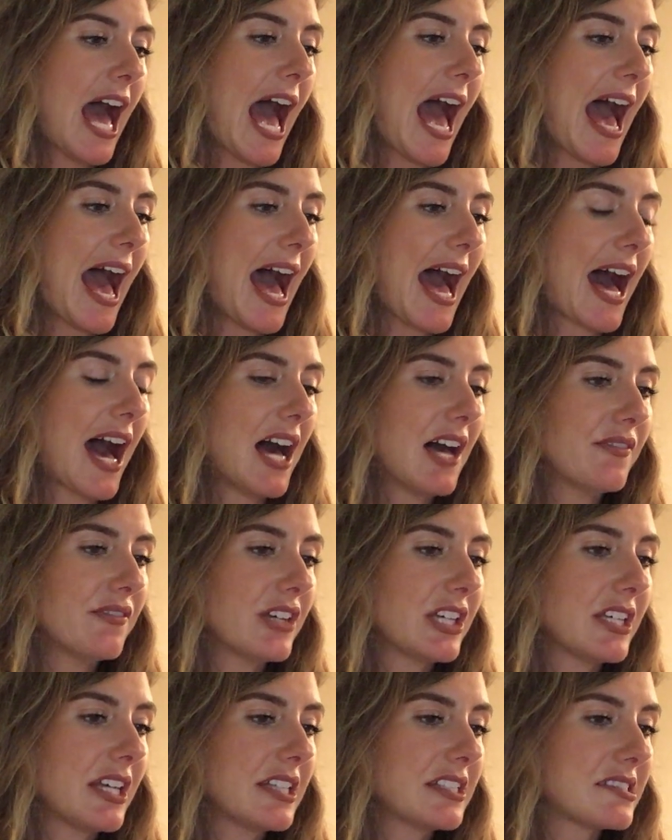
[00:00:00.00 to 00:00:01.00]
have
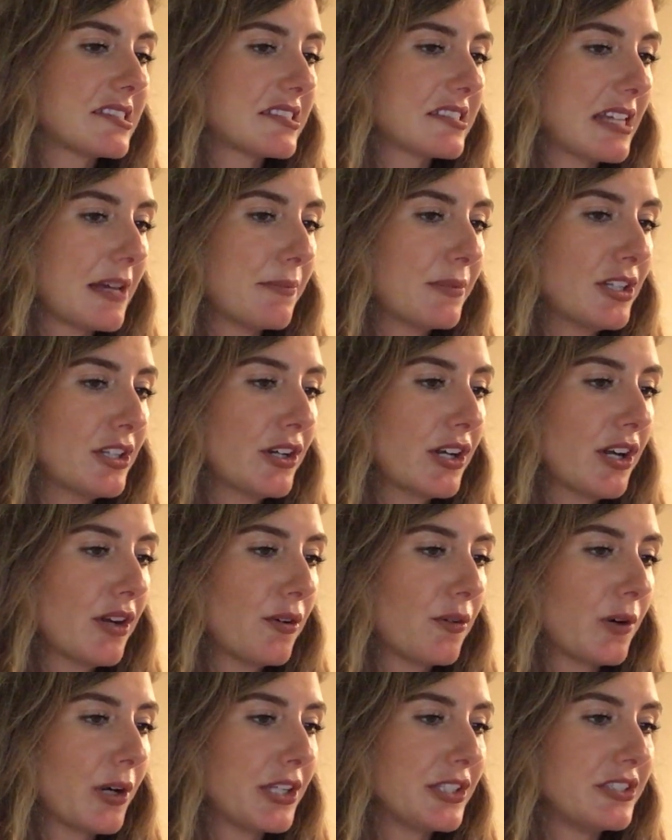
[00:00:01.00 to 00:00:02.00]
similar
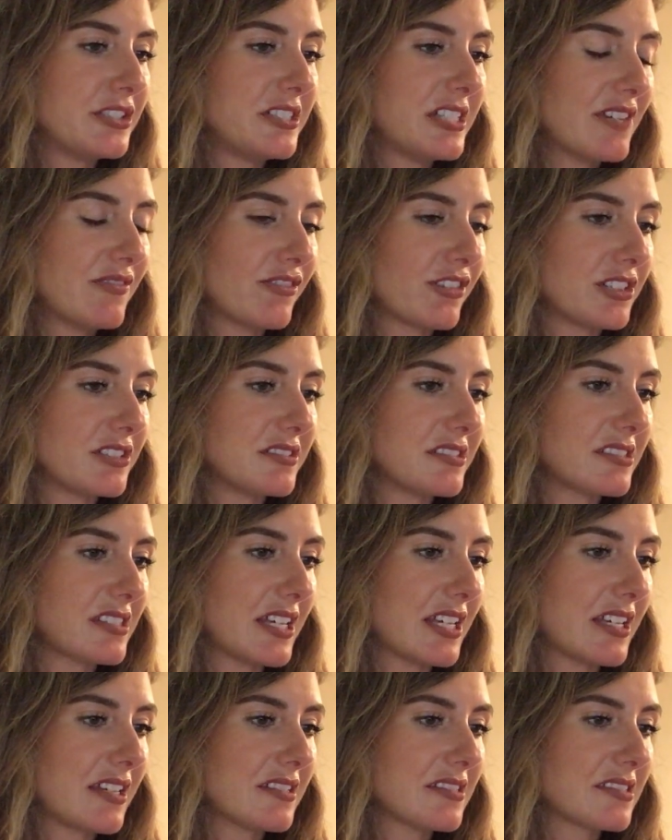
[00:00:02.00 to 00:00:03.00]
or
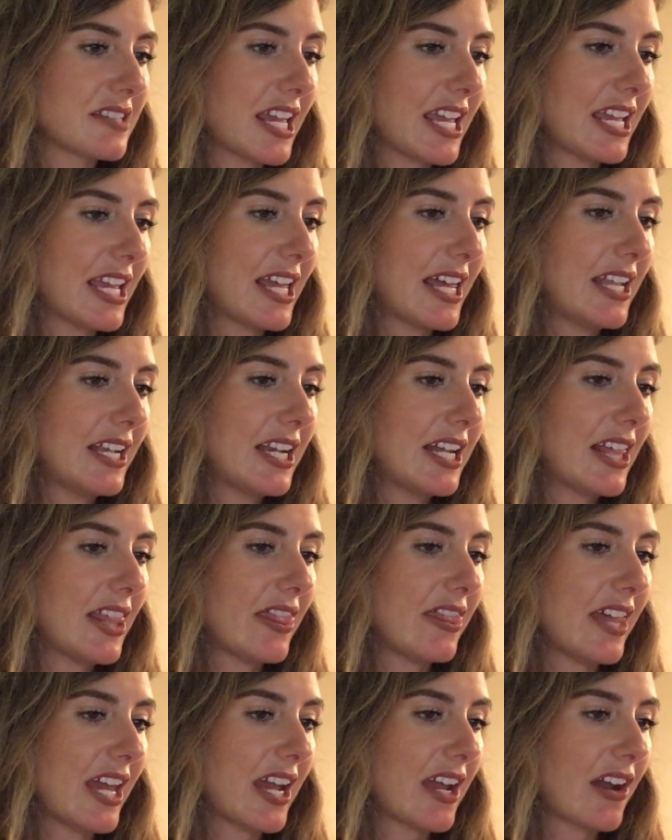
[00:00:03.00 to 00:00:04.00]
differences in
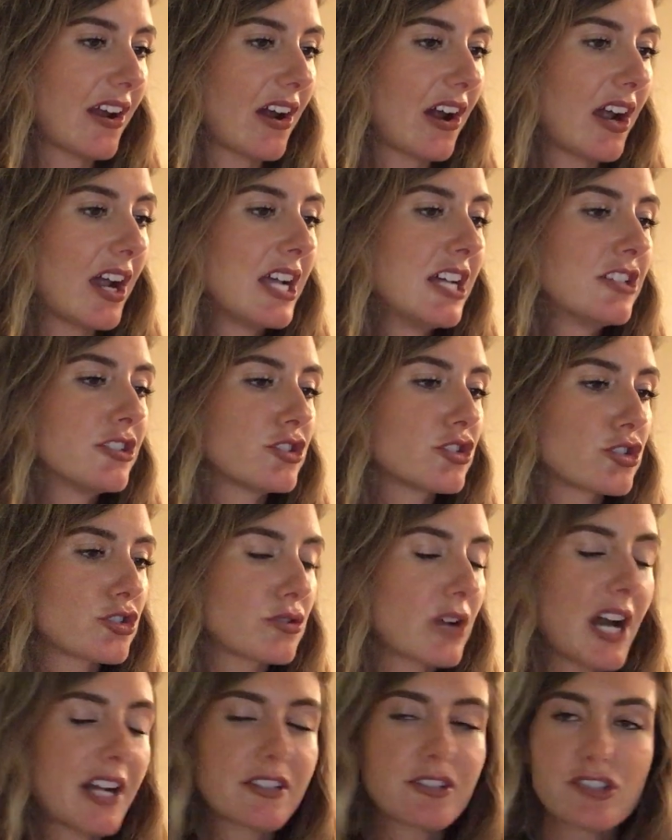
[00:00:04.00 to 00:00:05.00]
their
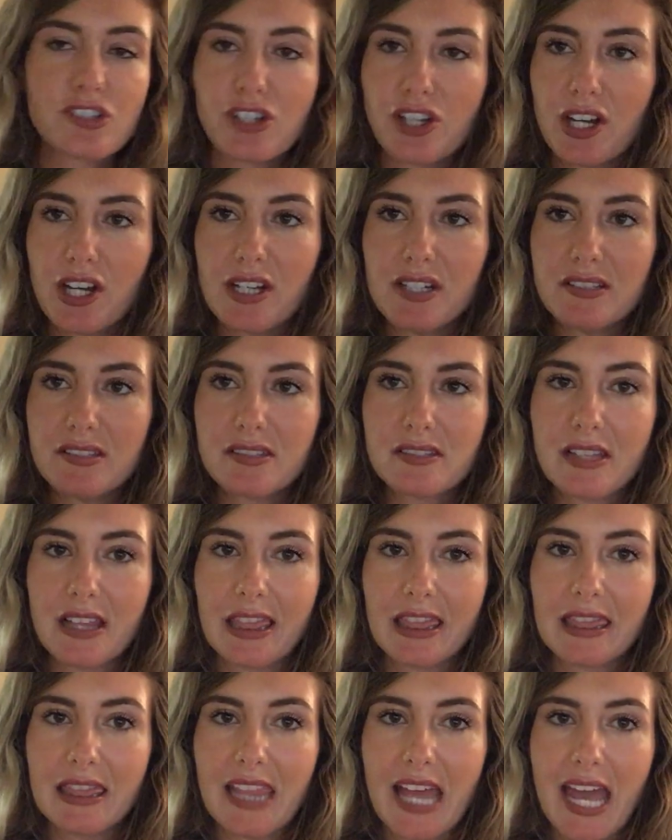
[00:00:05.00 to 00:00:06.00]
structures,
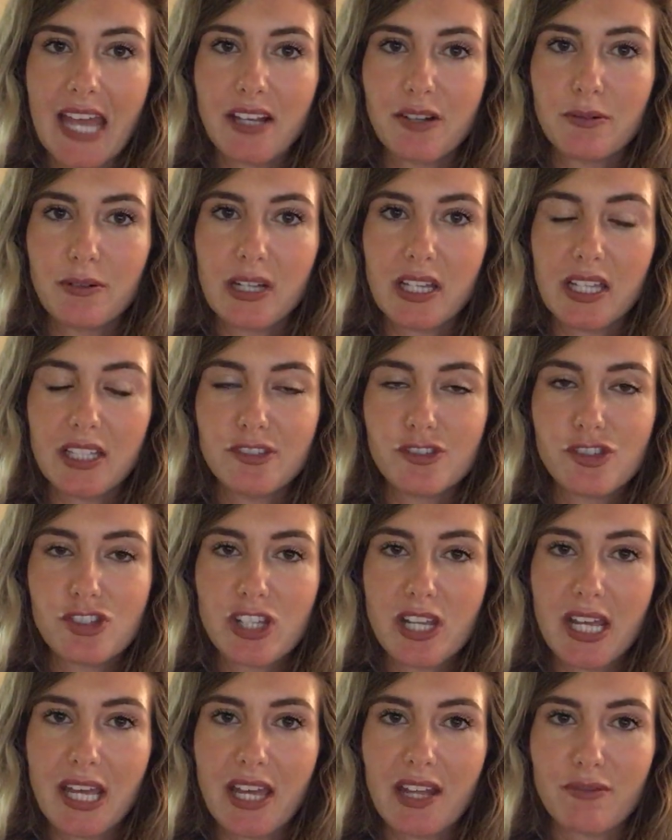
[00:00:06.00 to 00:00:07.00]

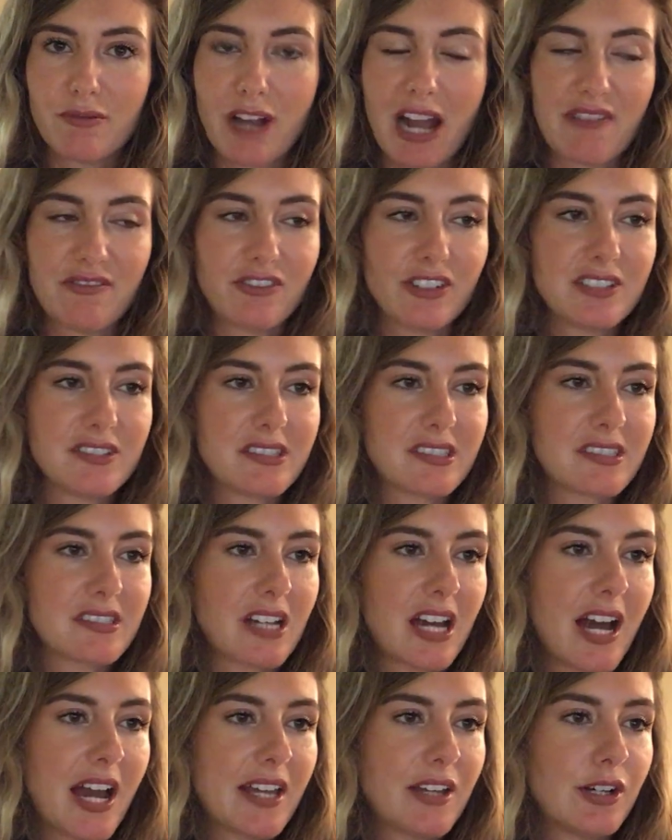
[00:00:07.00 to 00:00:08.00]
language, and reference
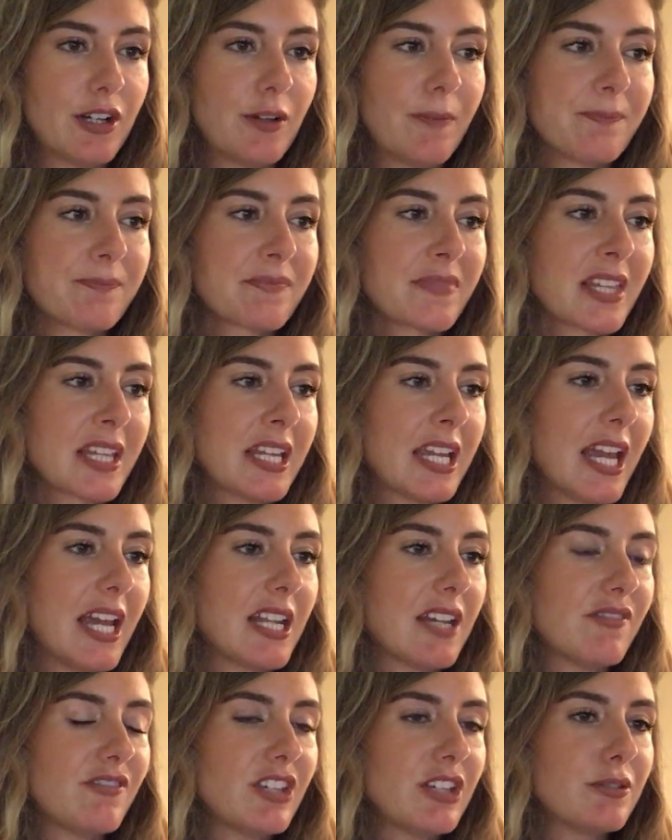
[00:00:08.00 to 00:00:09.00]
style.
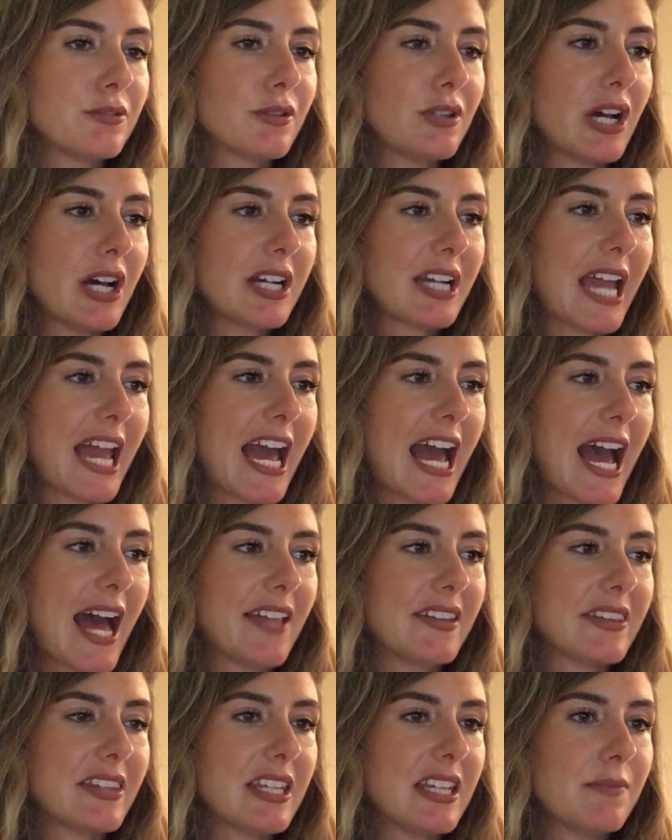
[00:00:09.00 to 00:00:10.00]
And if you look
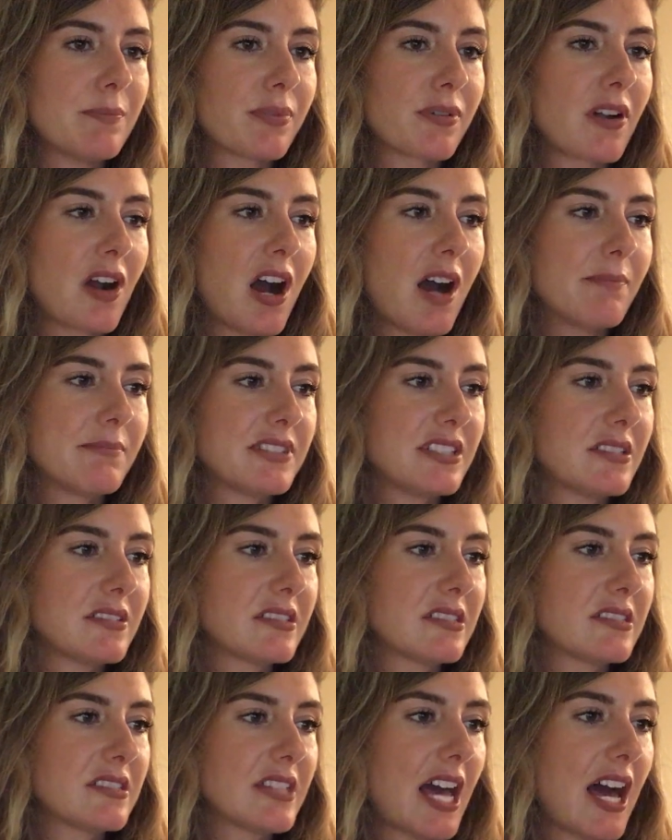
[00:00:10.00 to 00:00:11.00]
at the prompt
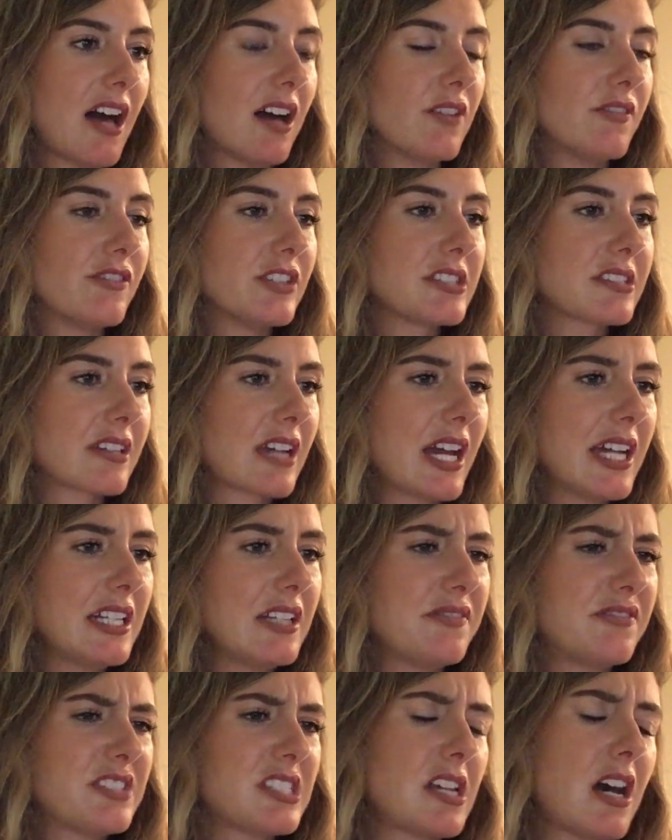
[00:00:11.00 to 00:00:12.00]
itself, it's kind
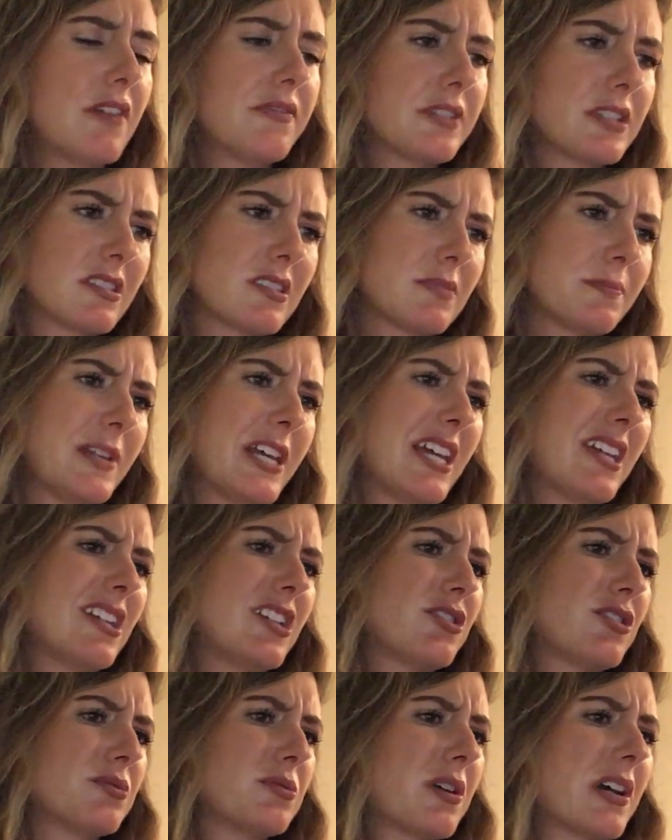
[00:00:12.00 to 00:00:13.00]
of
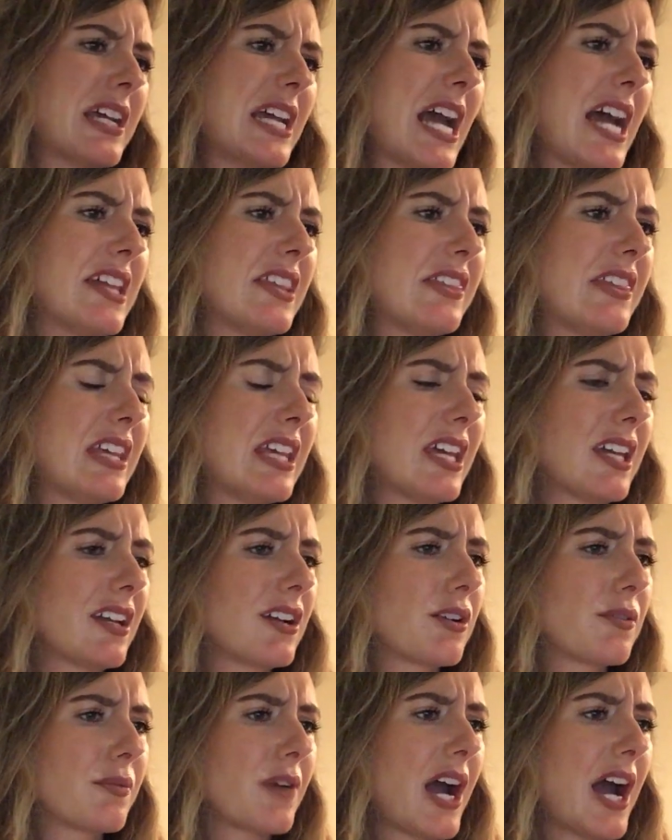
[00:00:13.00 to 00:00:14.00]
self-explanatory, I
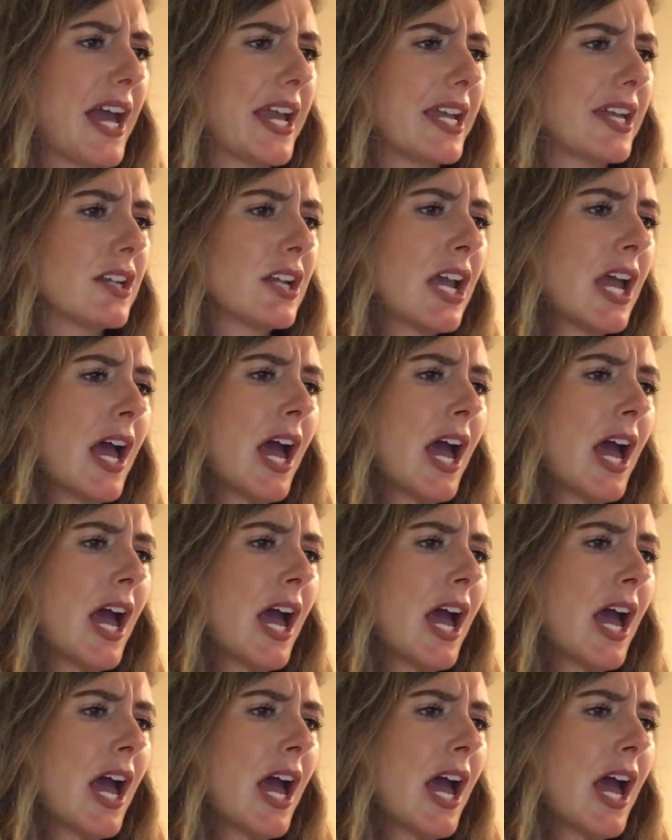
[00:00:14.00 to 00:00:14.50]
think, right?